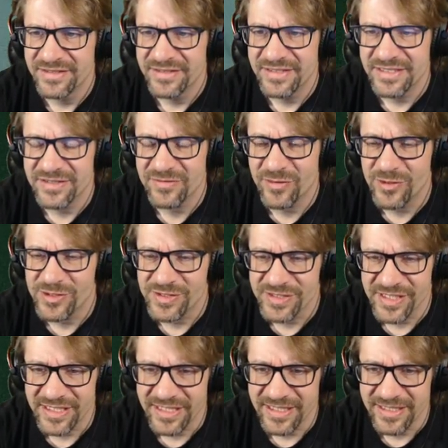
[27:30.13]
As far as
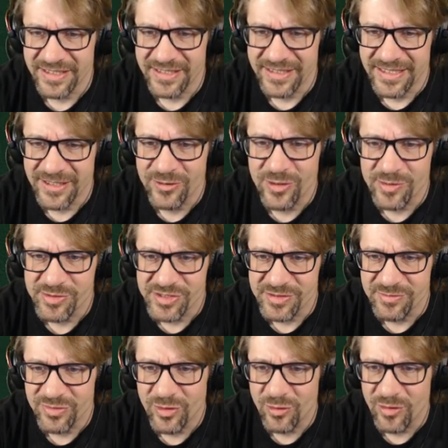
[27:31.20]
like uh,
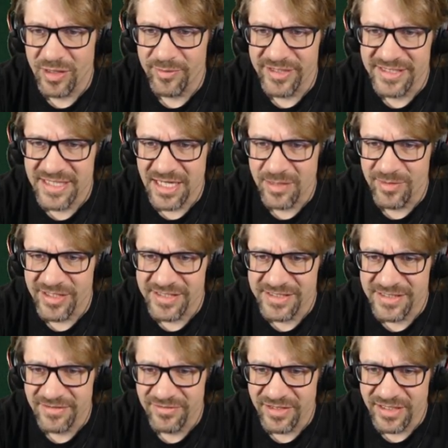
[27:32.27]
encryption, programming, timing,
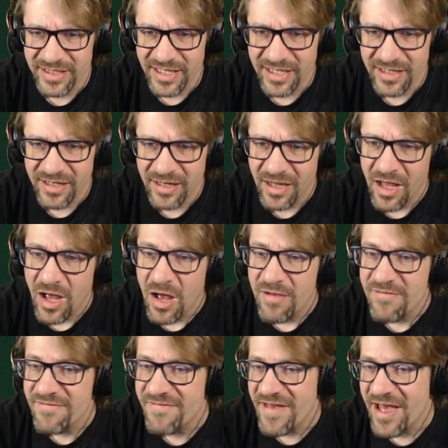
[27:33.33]
stuff like that.
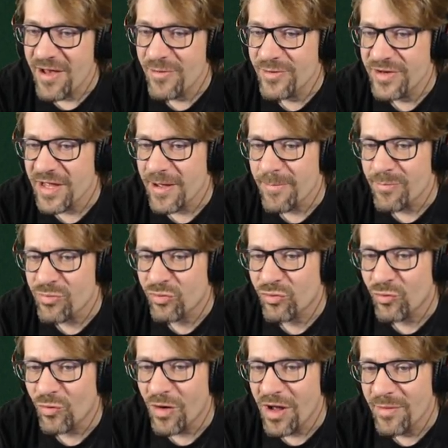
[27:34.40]
Found a
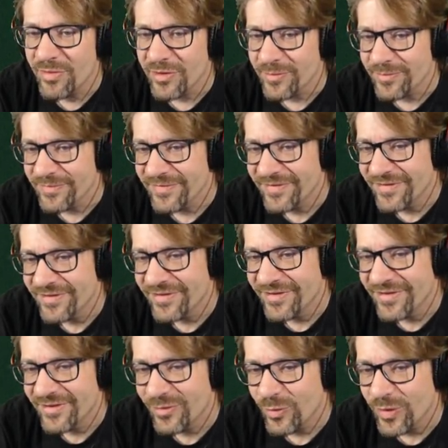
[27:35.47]
problem
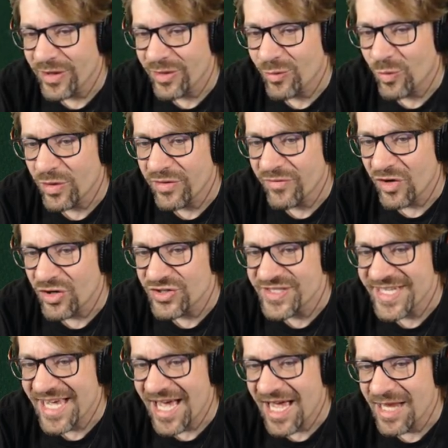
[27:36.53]
with one of our
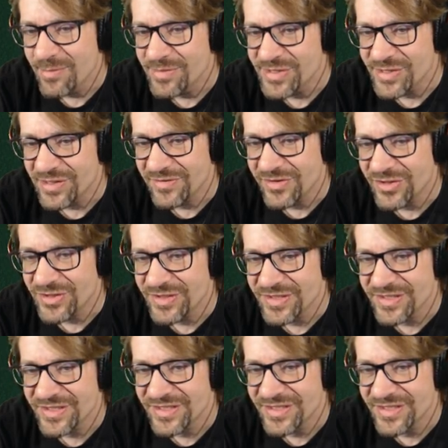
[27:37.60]
time servers,